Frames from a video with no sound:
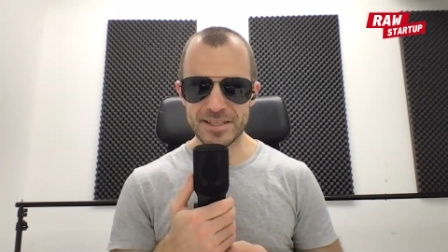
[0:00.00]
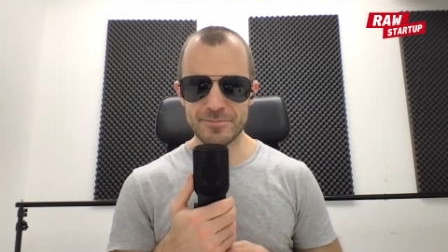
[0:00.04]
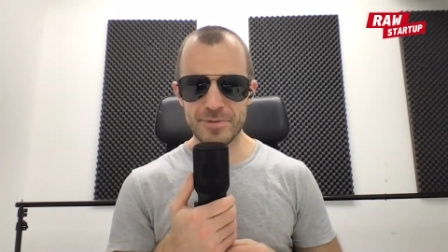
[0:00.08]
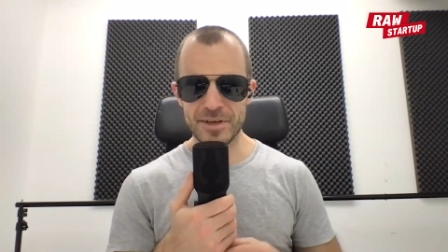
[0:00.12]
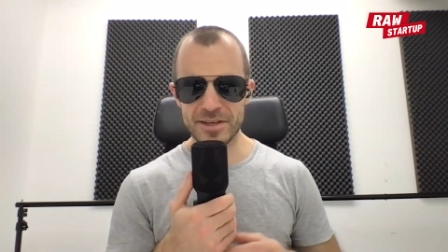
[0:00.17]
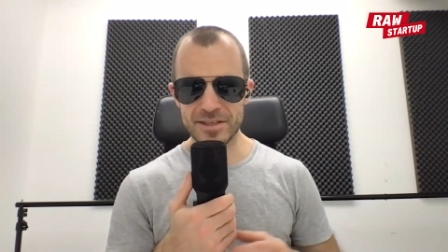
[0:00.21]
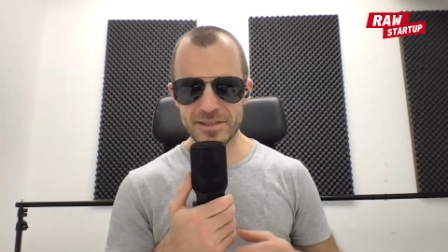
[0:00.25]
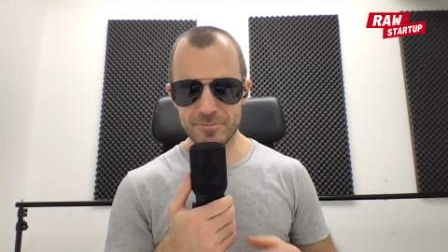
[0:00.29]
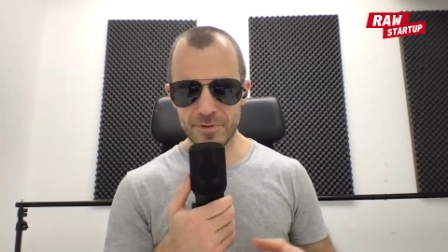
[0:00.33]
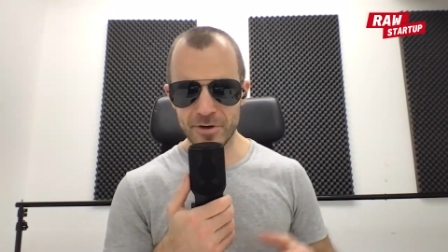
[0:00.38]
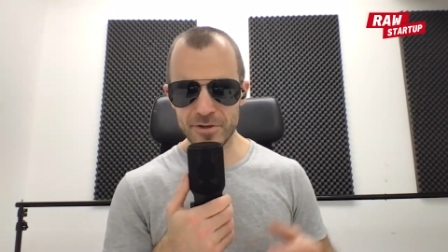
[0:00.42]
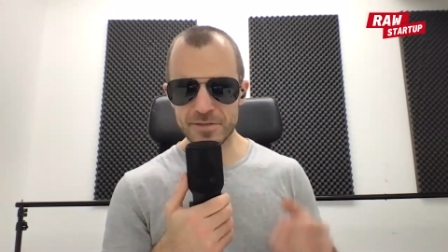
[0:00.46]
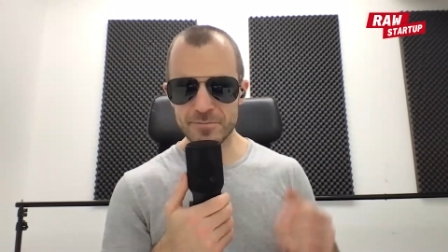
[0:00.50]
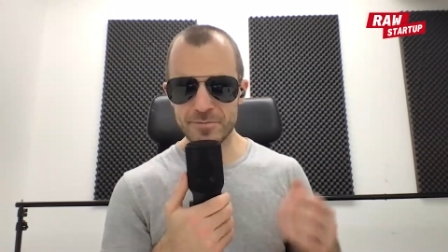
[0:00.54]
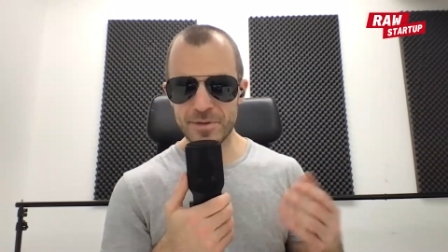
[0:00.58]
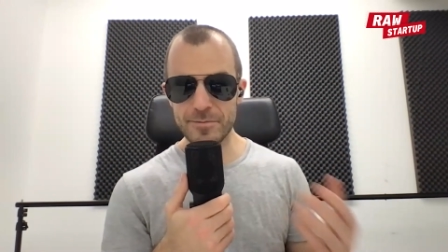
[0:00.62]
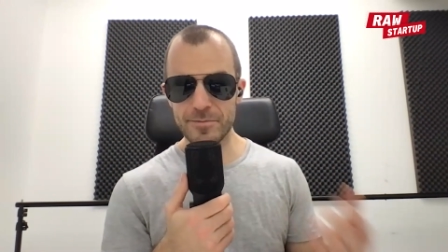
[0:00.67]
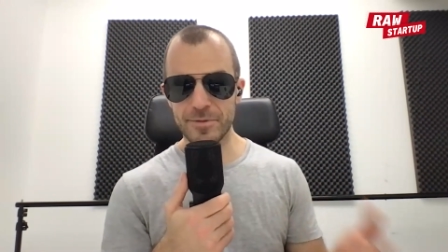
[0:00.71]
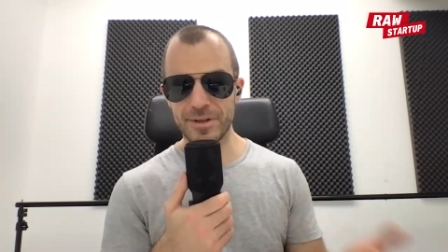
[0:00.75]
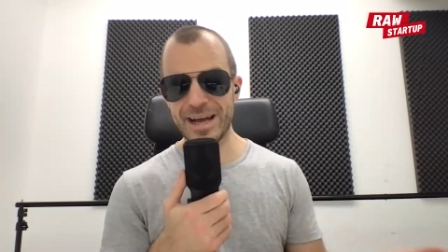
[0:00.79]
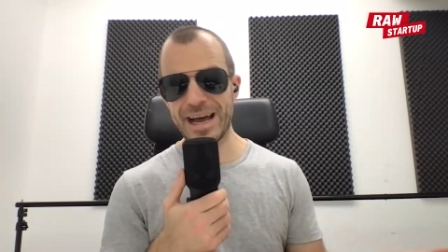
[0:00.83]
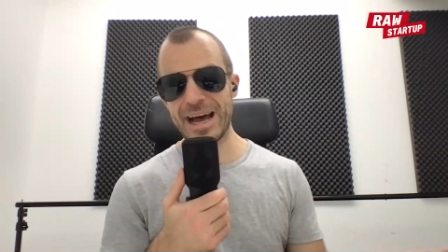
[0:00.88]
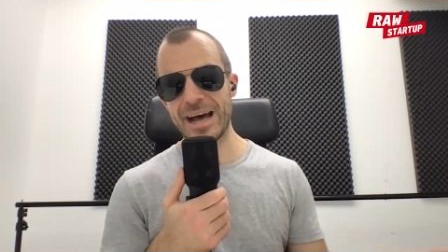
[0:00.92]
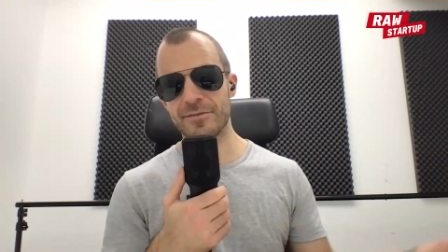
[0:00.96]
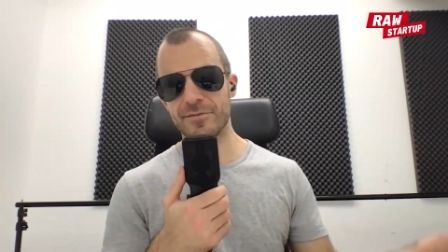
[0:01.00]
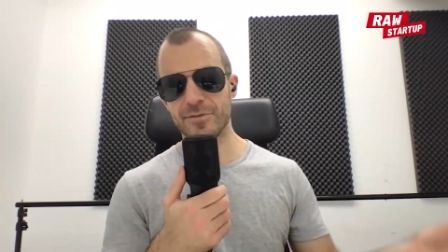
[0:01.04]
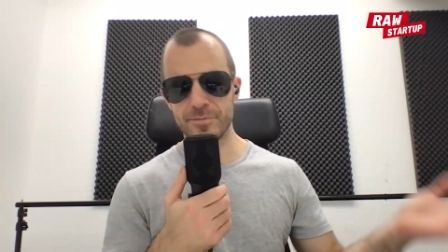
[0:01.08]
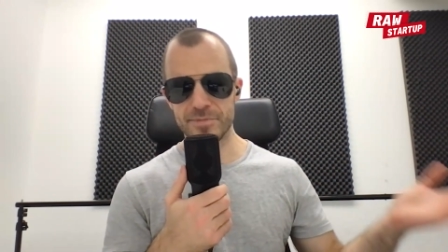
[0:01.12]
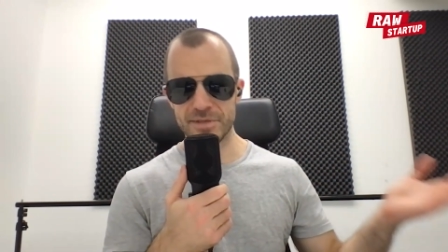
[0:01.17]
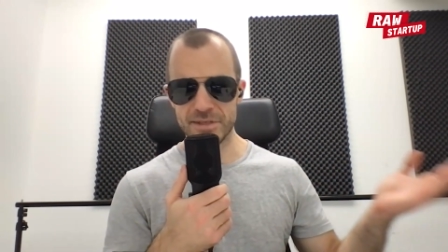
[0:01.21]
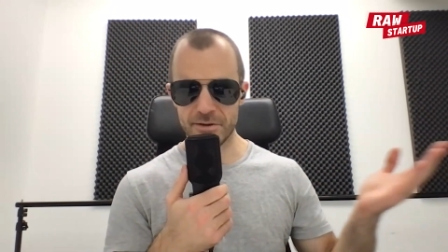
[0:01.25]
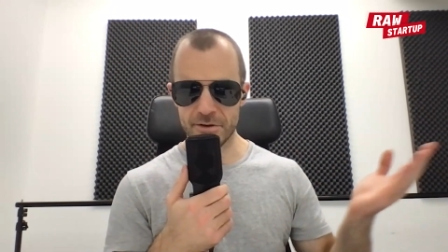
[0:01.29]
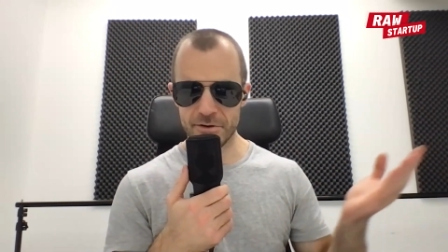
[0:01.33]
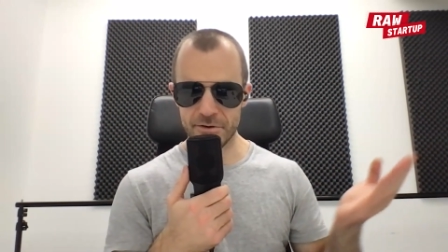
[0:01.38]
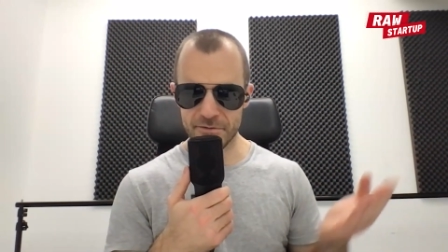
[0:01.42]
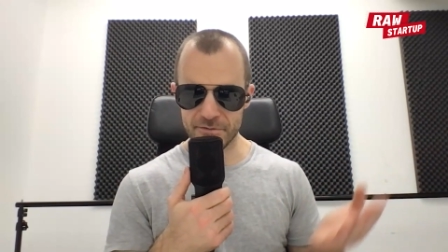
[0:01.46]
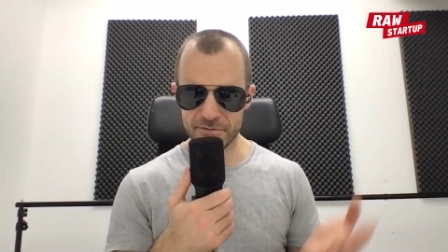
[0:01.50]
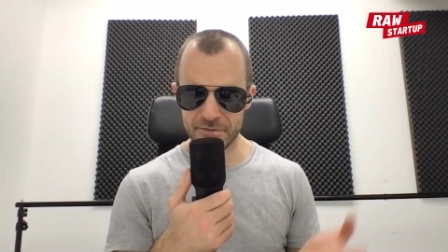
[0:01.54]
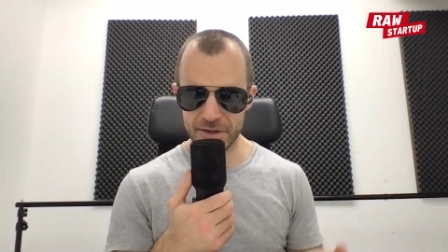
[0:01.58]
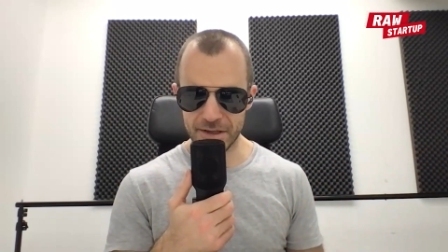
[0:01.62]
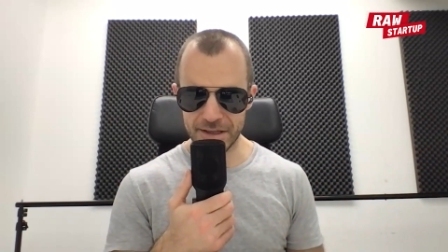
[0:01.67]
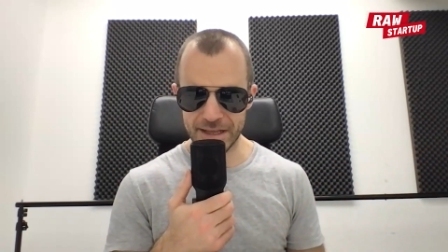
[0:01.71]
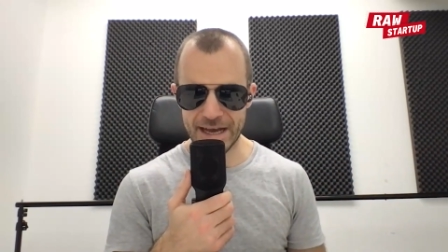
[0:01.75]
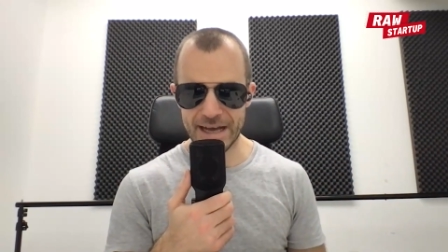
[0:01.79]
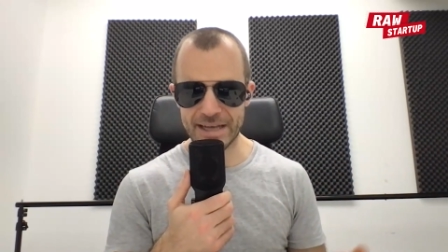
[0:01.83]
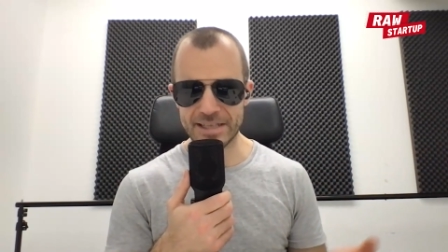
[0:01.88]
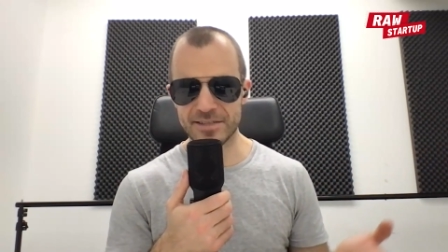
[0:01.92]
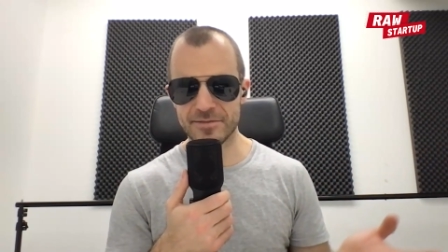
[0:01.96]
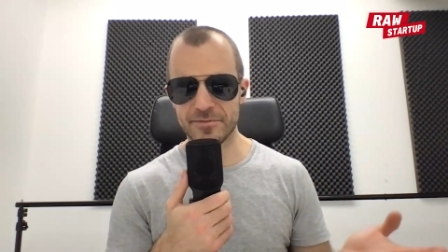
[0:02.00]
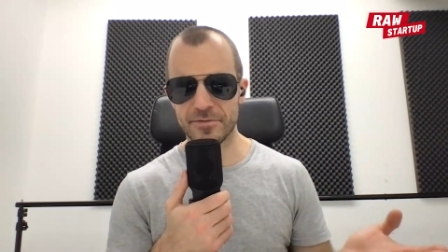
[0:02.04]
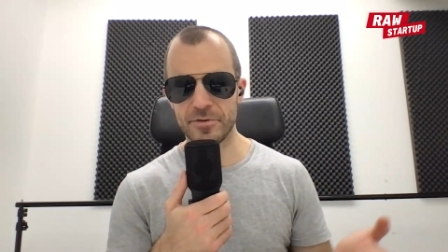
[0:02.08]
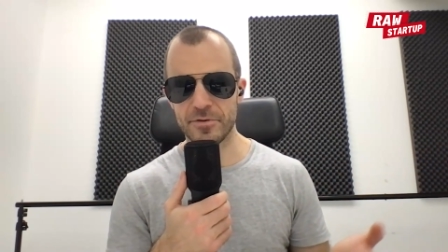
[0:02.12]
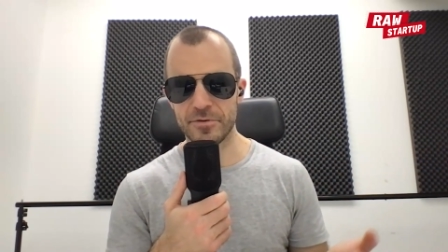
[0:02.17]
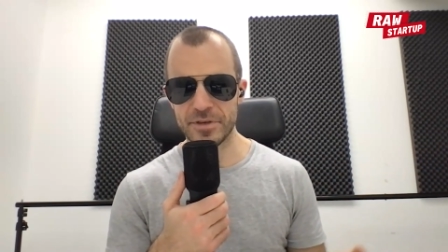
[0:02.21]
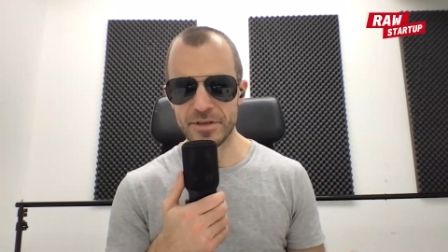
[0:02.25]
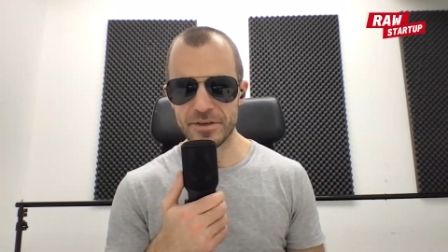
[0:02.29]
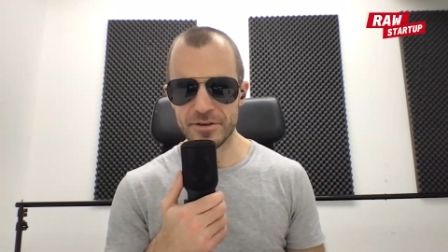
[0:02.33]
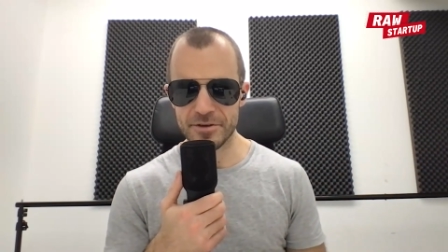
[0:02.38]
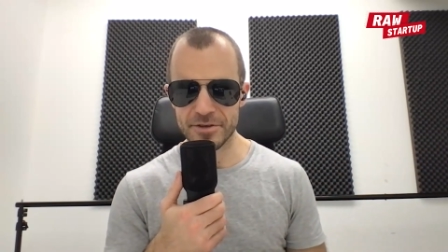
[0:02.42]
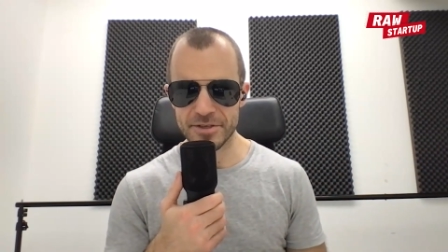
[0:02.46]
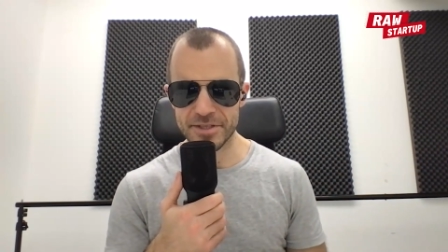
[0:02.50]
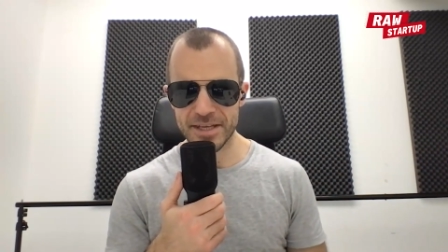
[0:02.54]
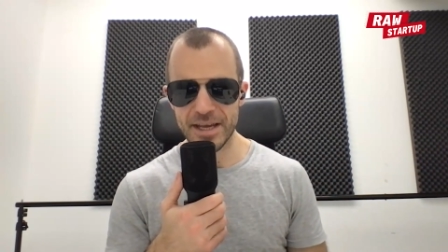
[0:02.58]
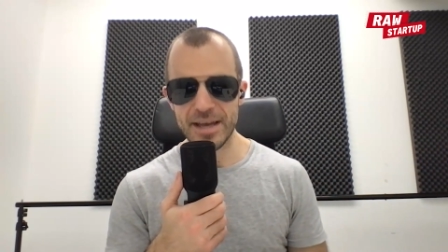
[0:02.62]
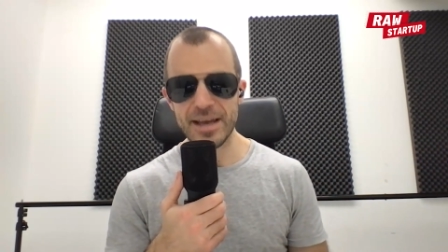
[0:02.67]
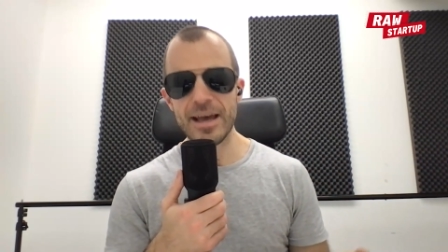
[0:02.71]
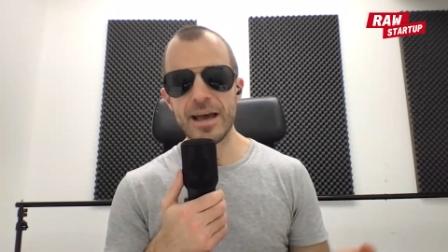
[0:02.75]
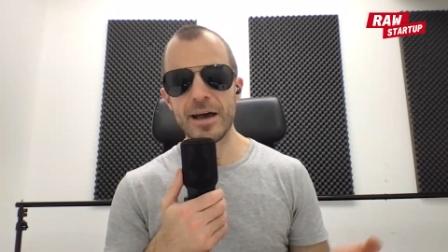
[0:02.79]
because most people have observed the last few years,